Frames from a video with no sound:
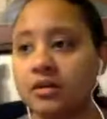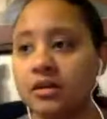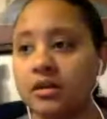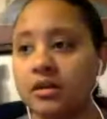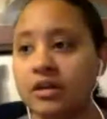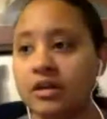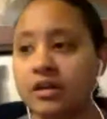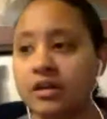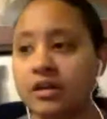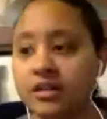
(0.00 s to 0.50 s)

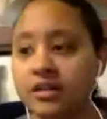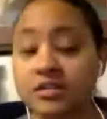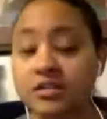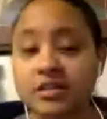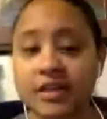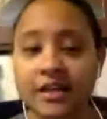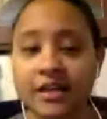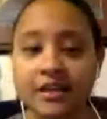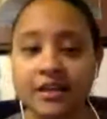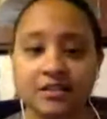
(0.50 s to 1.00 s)
in this
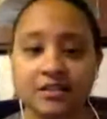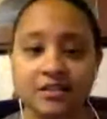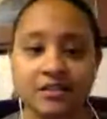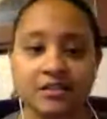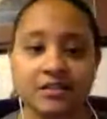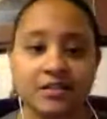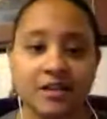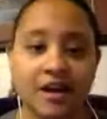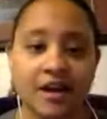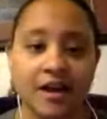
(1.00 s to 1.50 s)
case,
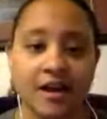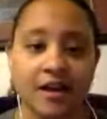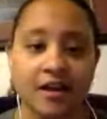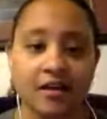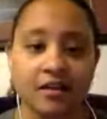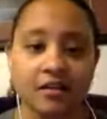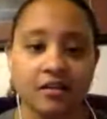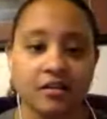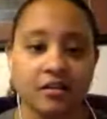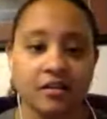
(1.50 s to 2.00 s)
this
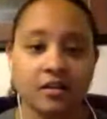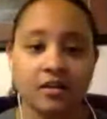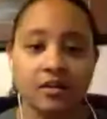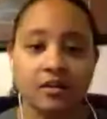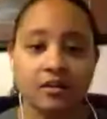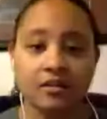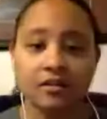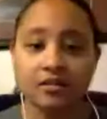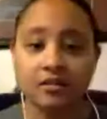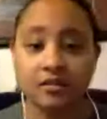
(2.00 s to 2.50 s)
guy,
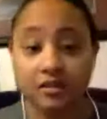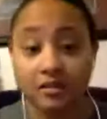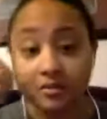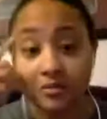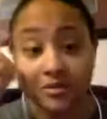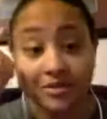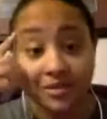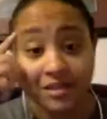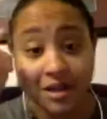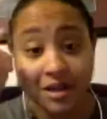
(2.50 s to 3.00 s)
there
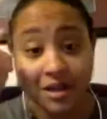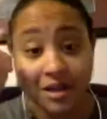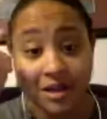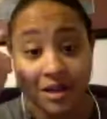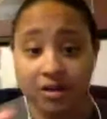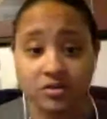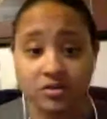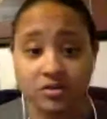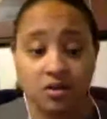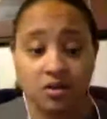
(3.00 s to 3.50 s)
was something
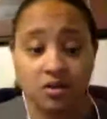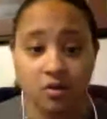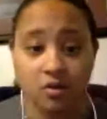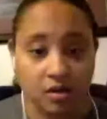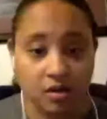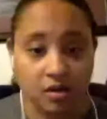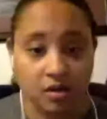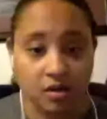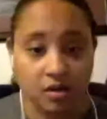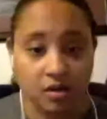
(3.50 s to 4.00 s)
else going on with